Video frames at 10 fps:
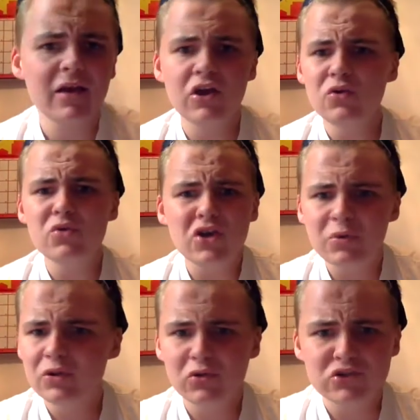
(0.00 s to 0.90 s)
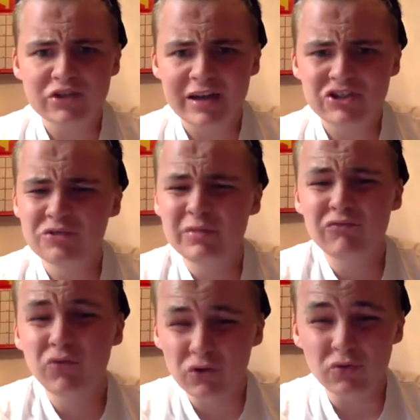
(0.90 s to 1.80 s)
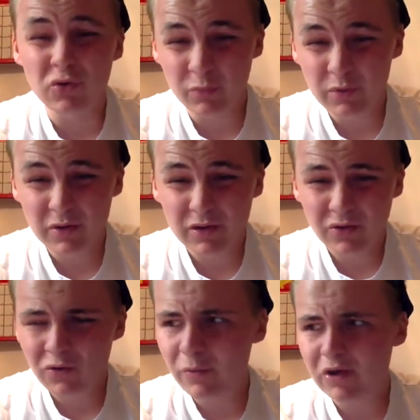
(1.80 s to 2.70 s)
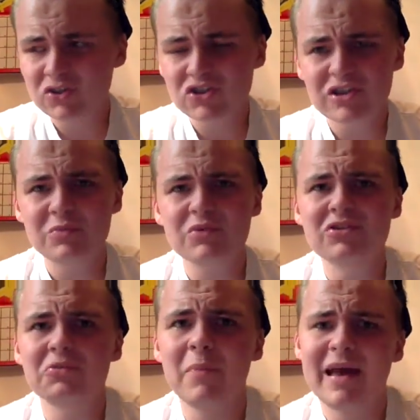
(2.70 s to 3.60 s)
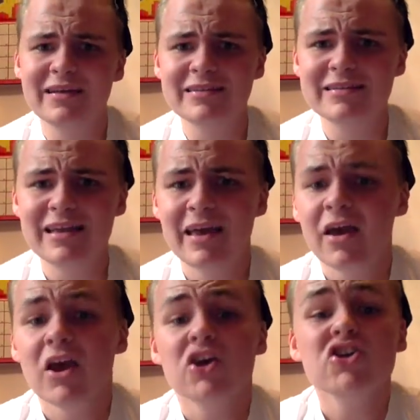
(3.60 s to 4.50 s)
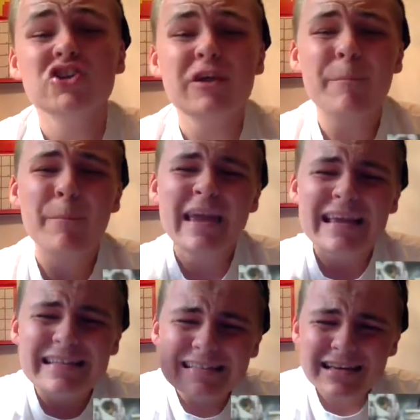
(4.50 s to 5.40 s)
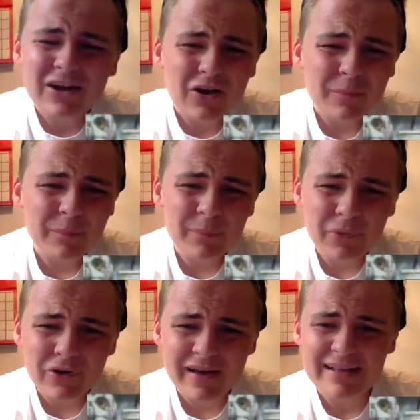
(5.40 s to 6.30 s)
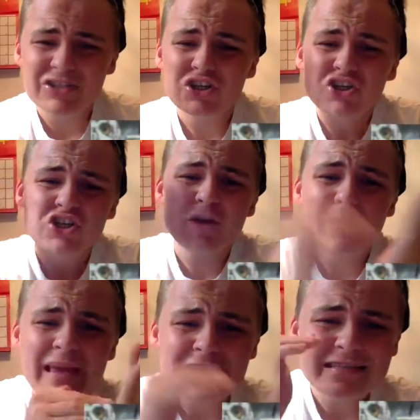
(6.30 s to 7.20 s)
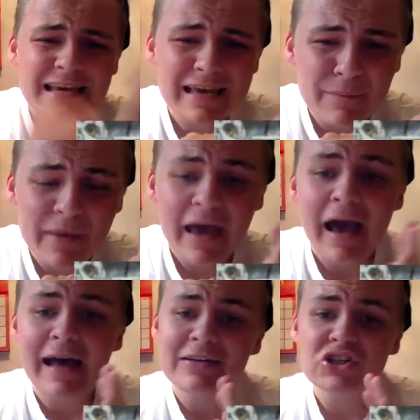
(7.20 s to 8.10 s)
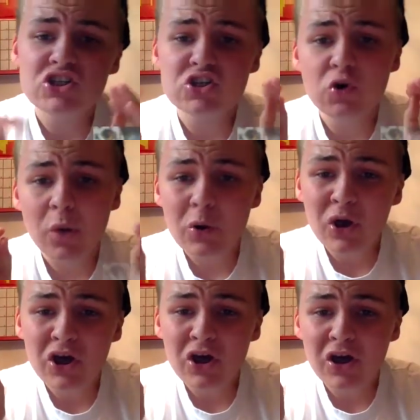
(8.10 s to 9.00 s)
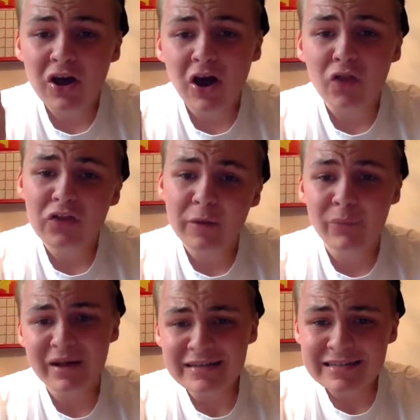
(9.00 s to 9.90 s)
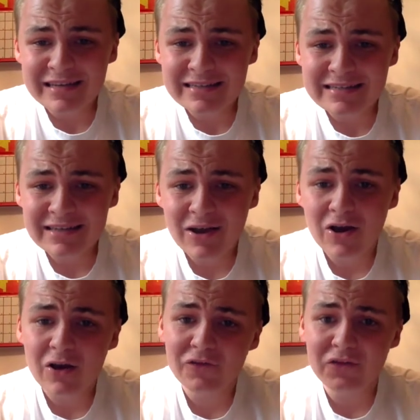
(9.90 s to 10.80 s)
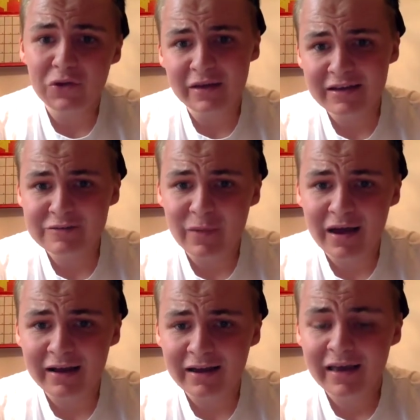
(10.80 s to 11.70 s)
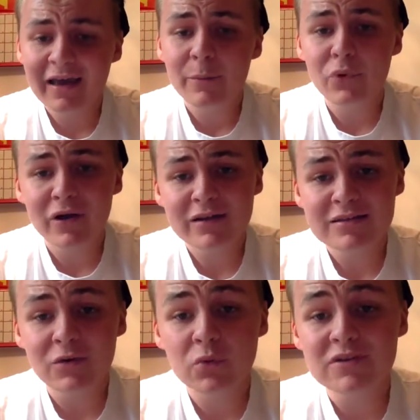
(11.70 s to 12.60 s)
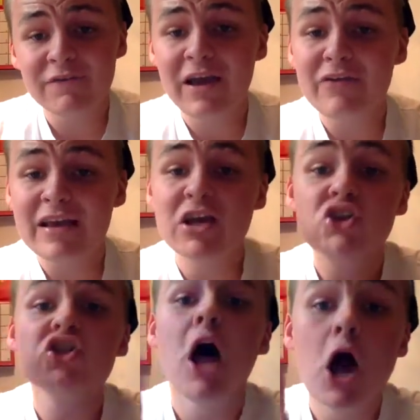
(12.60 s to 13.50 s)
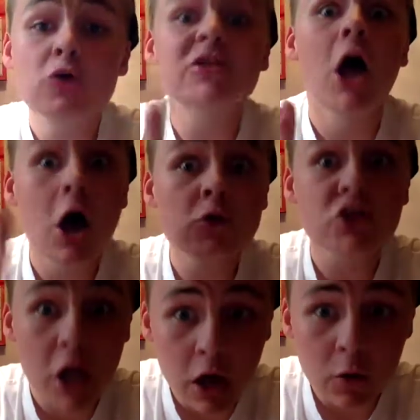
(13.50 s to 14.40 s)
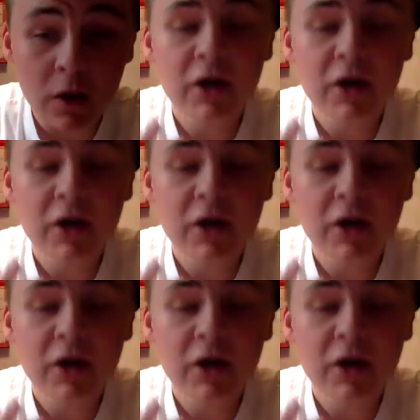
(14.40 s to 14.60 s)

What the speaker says: knew at launch night she'd be runner-up? Come on, she was the best. She beat Perez. She beat him. And to quote her on The Apprentice a few years back, Perez was very slow, slow, slow.